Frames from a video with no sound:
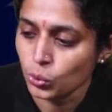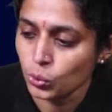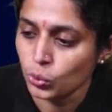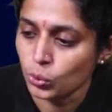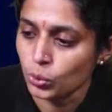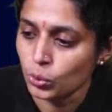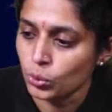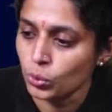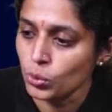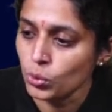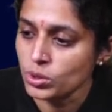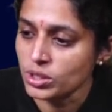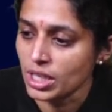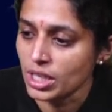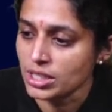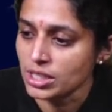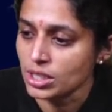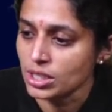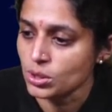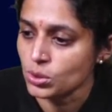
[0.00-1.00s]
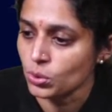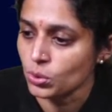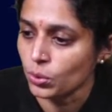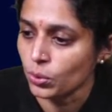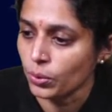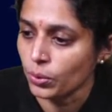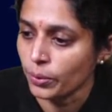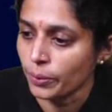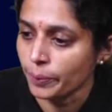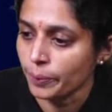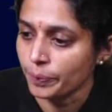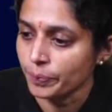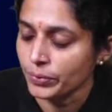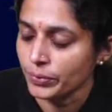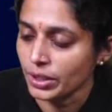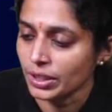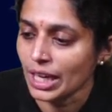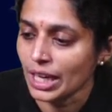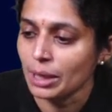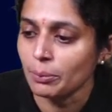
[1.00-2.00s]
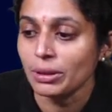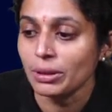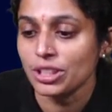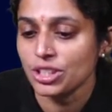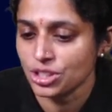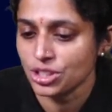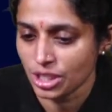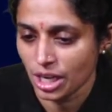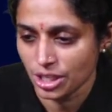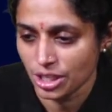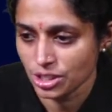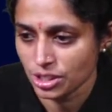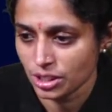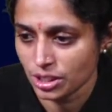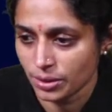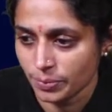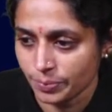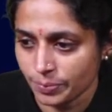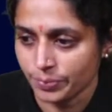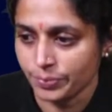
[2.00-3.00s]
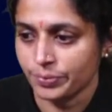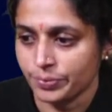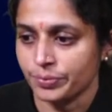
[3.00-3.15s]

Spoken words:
2 says it so. It can be discharged.